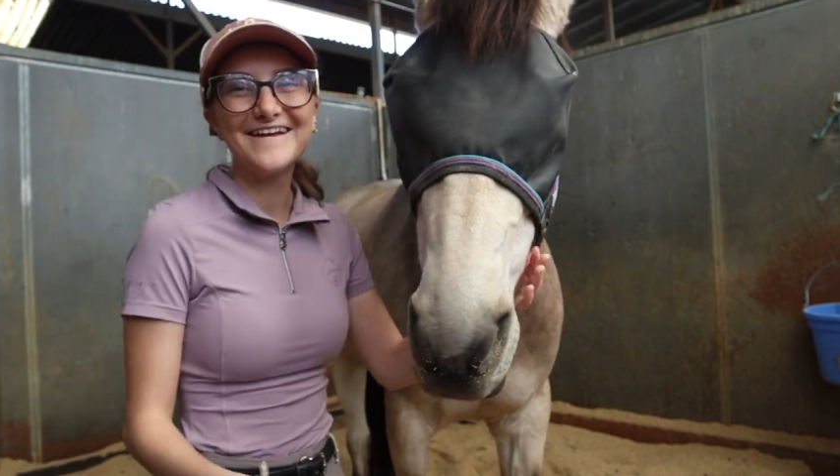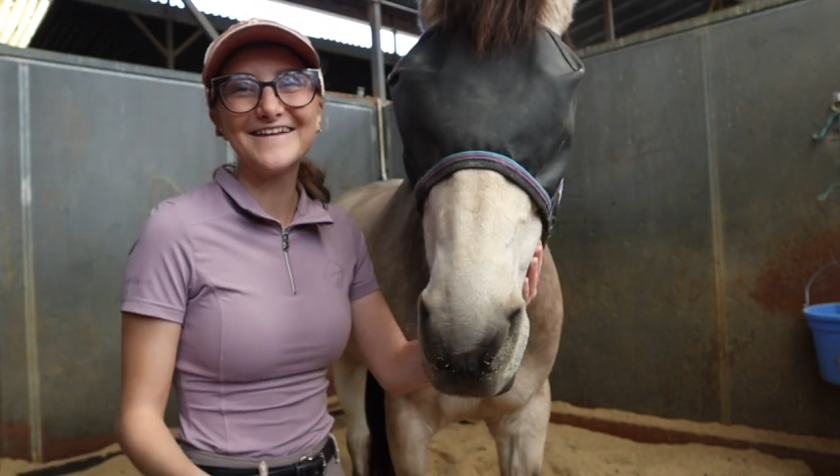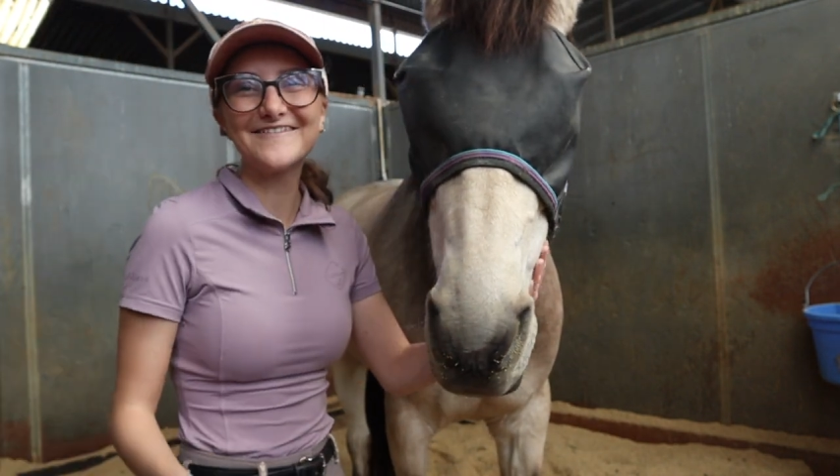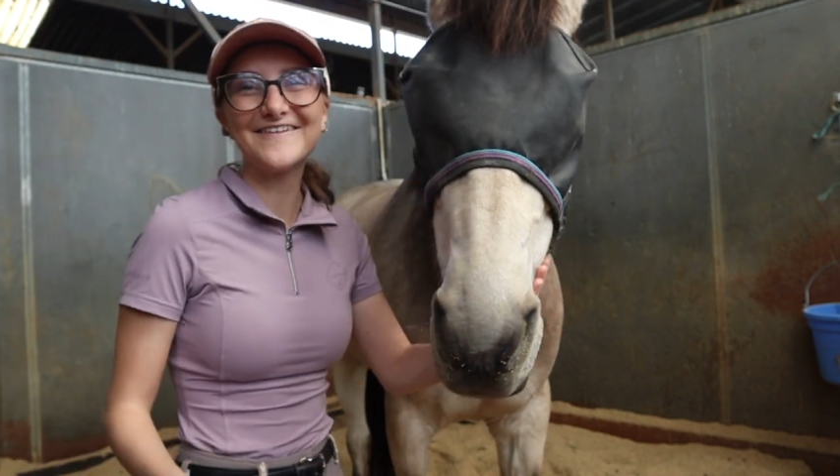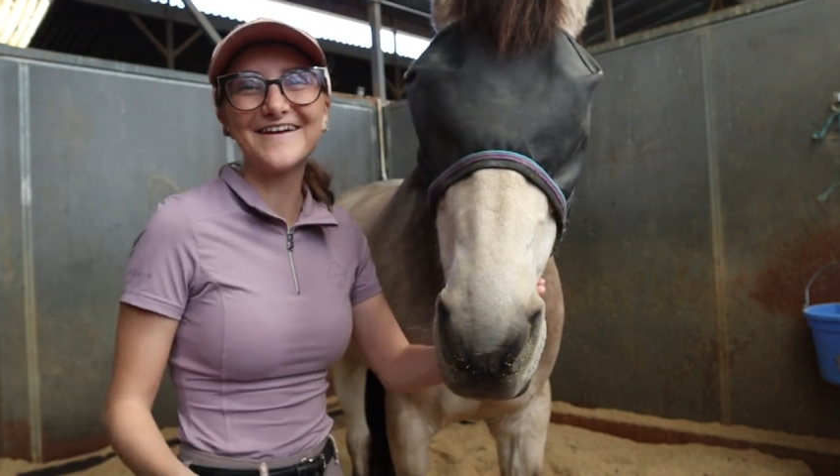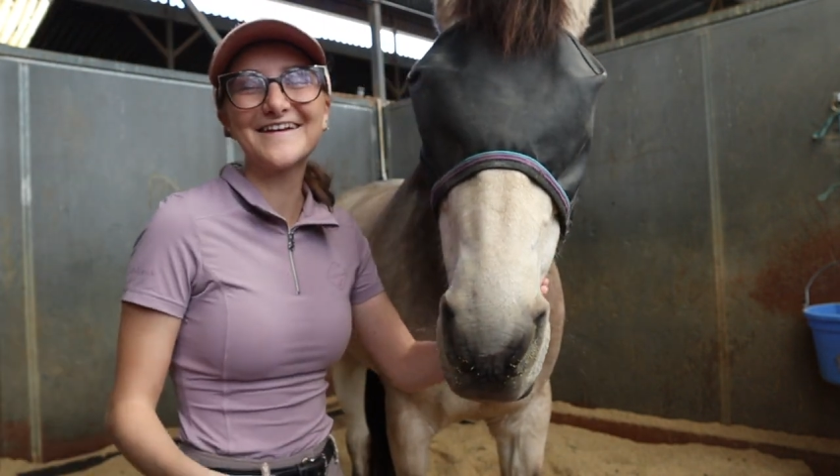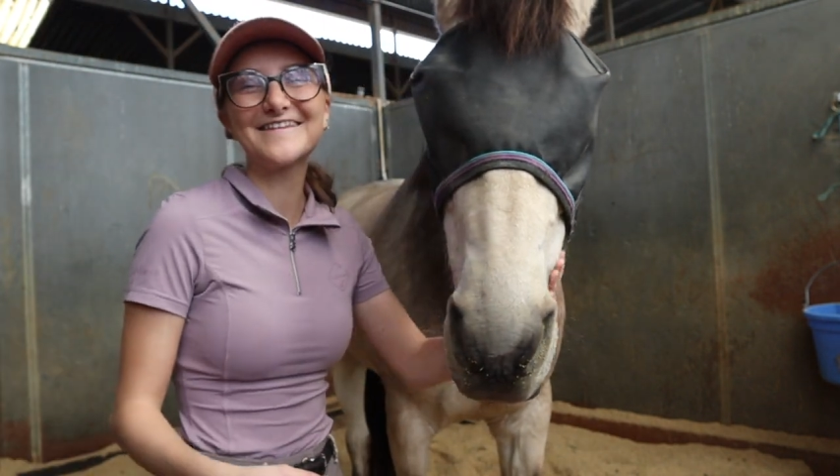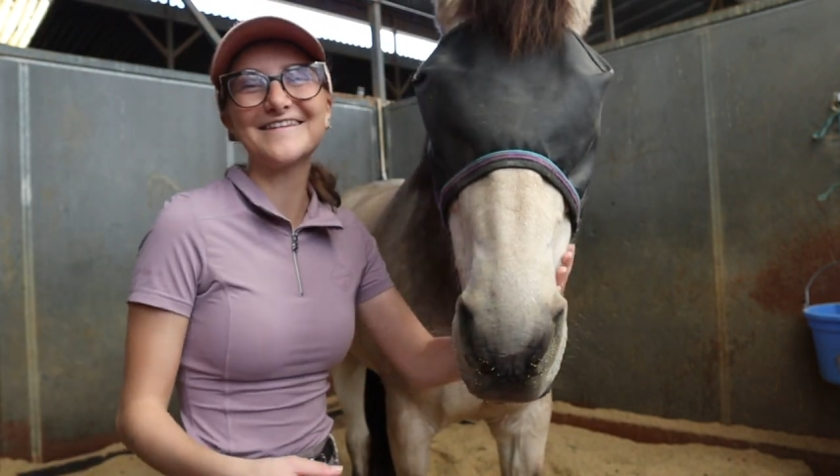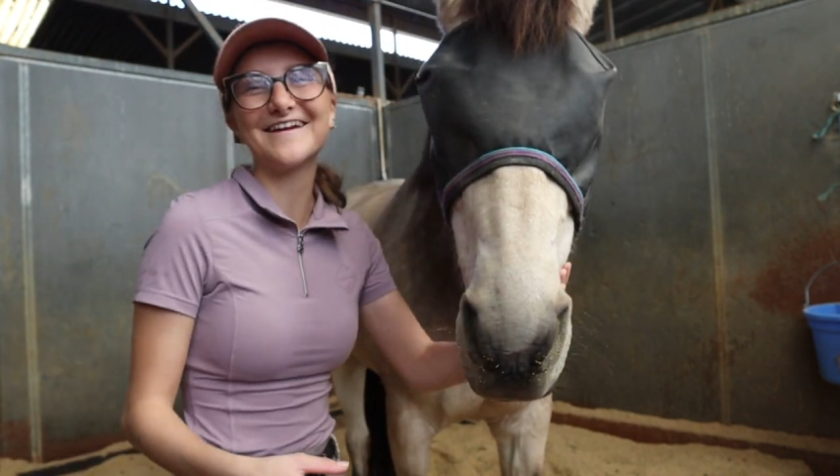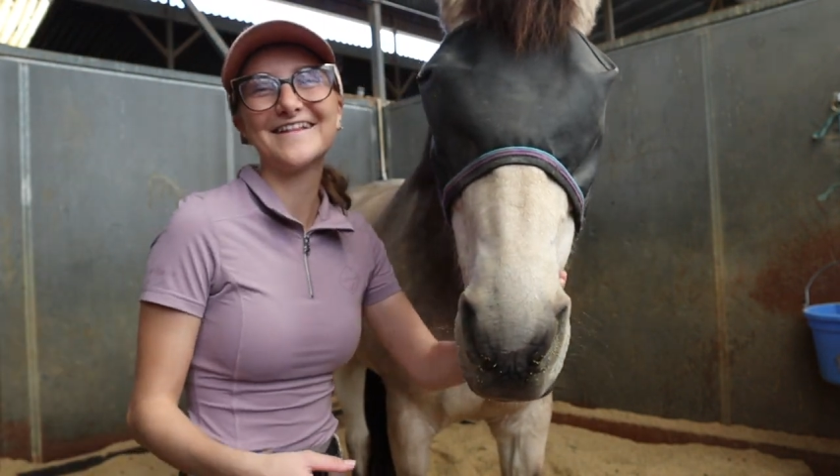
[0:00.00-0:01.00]
He's wearing
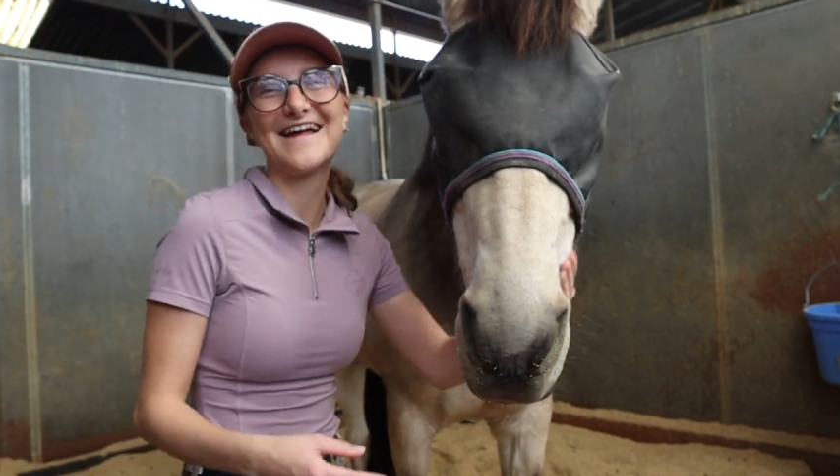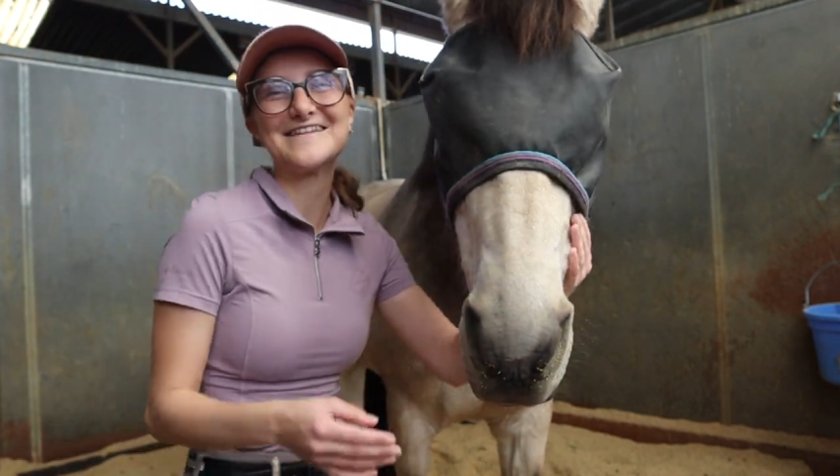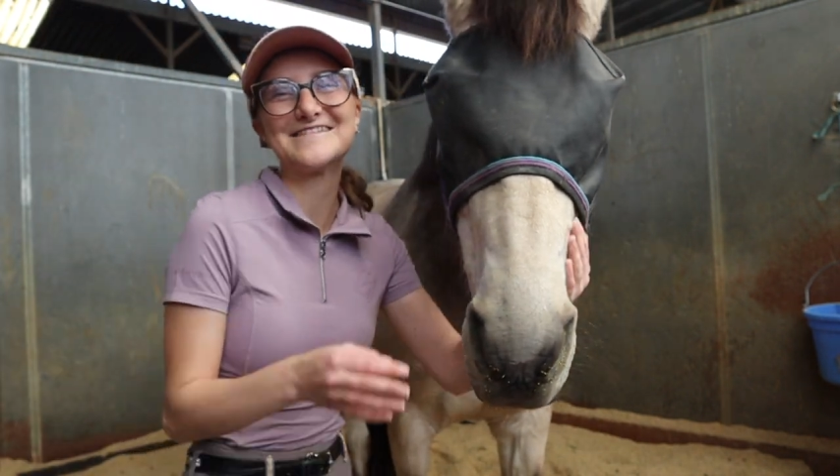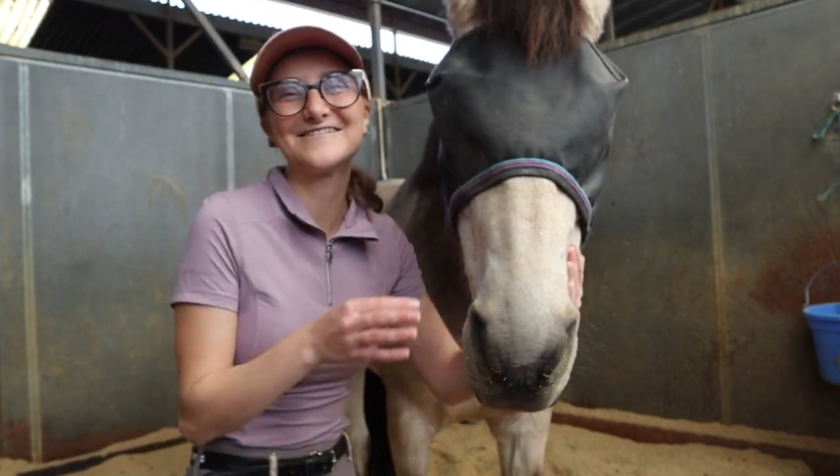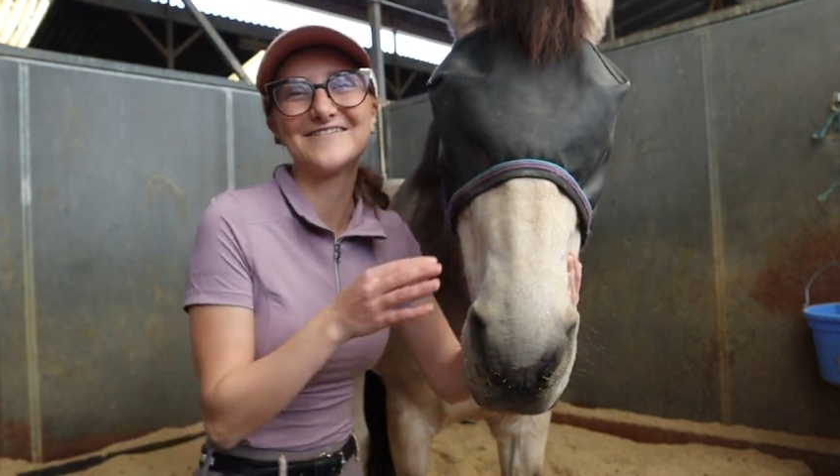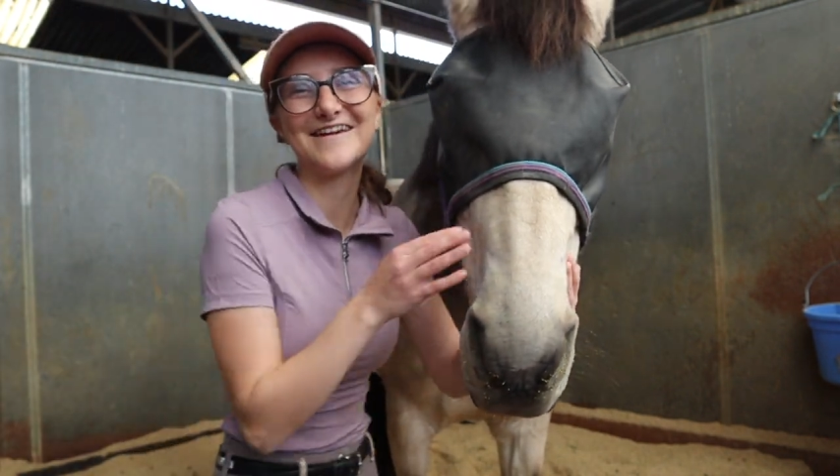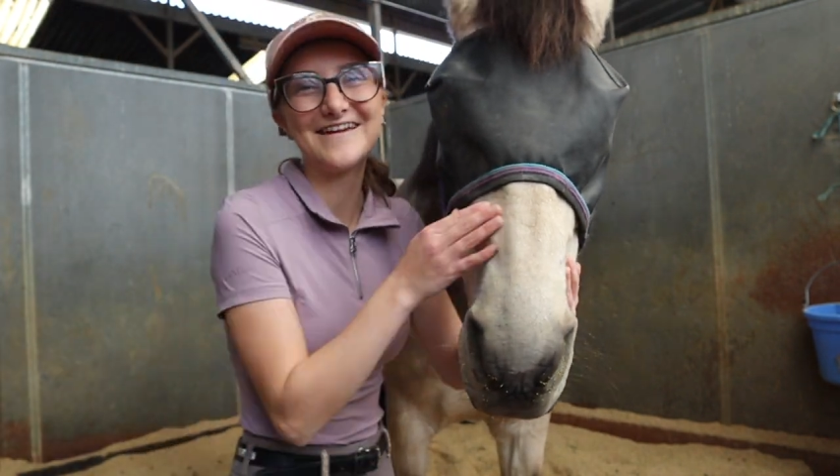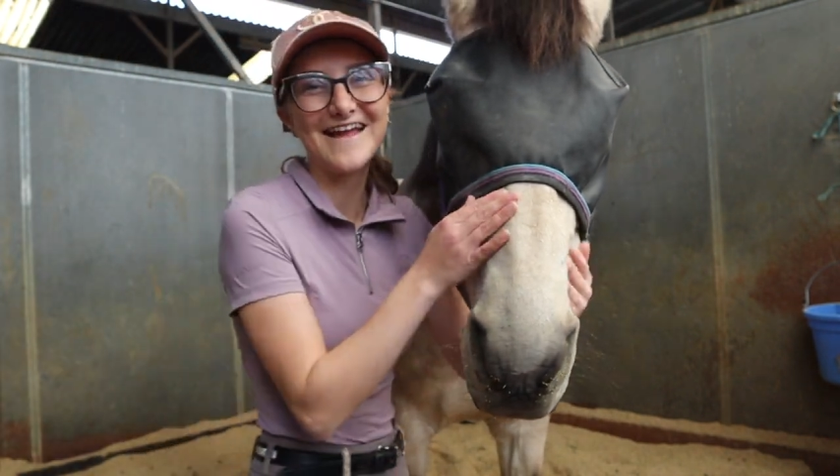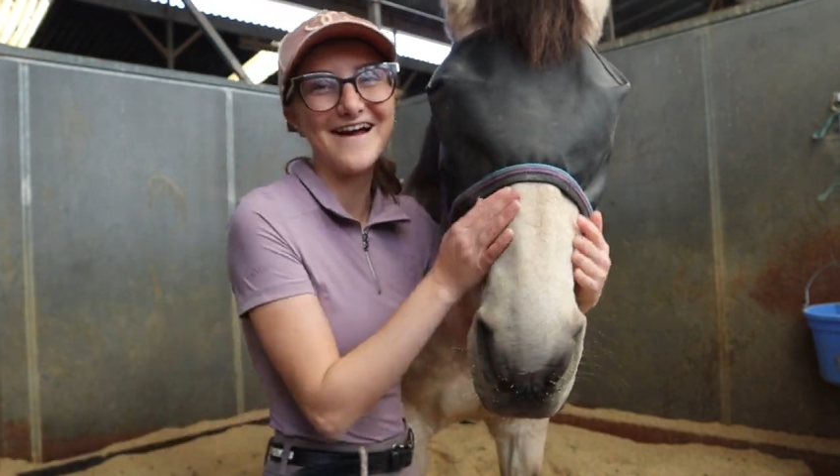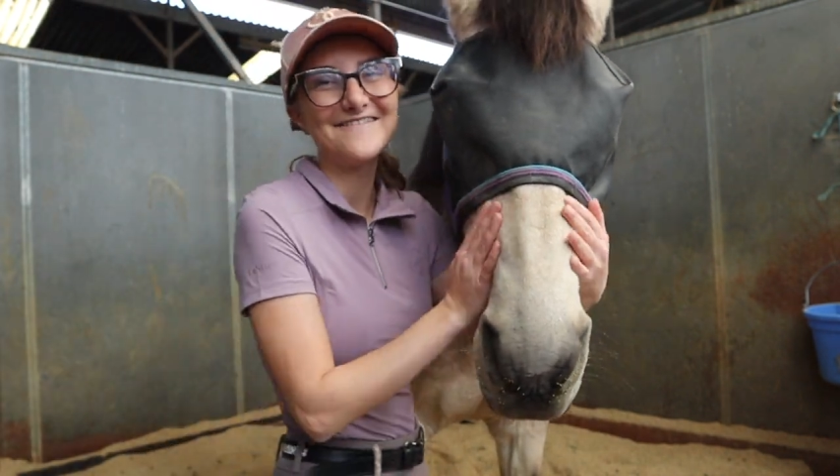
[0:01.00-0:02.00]
his sunglasses right
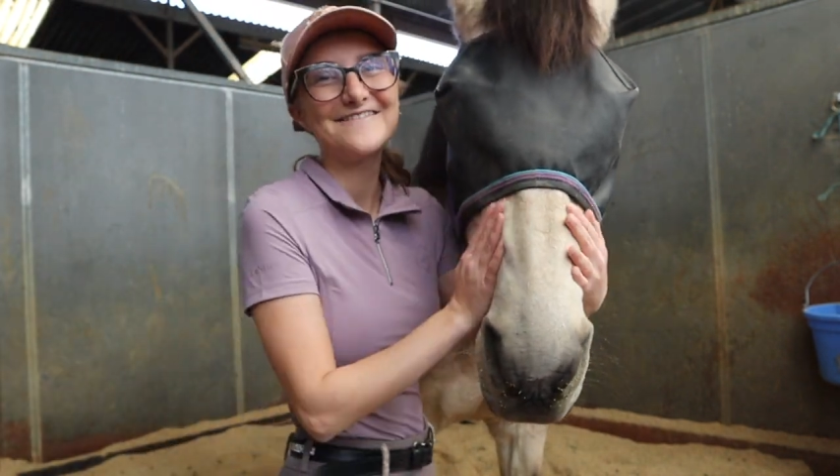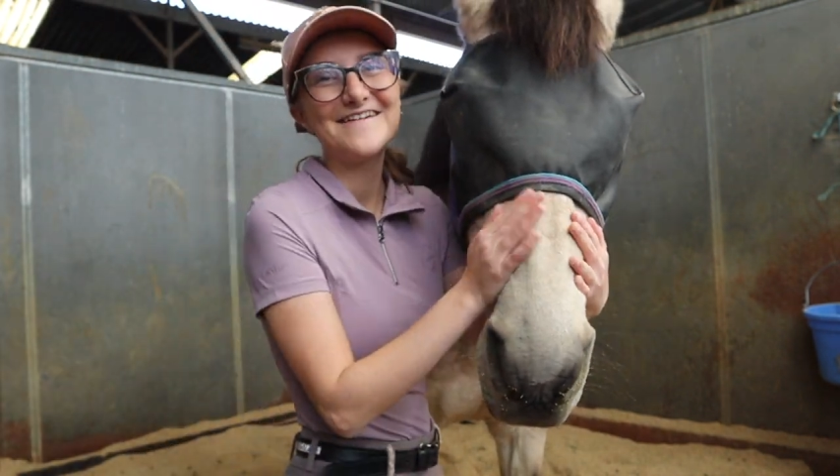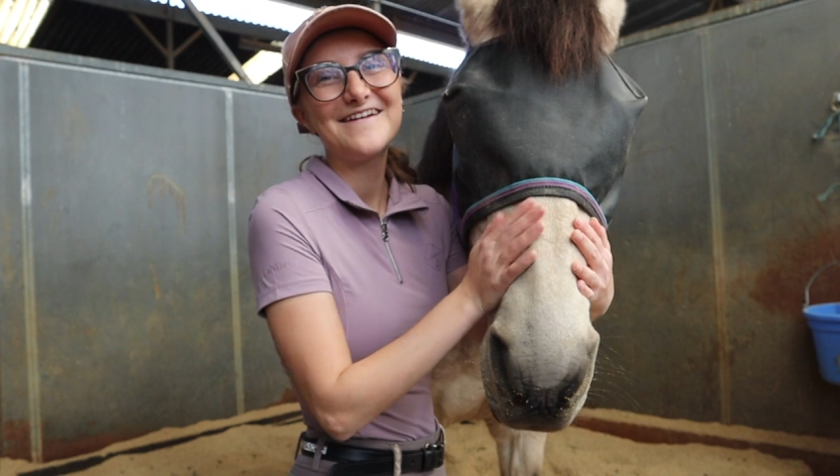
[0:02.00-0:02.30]
now.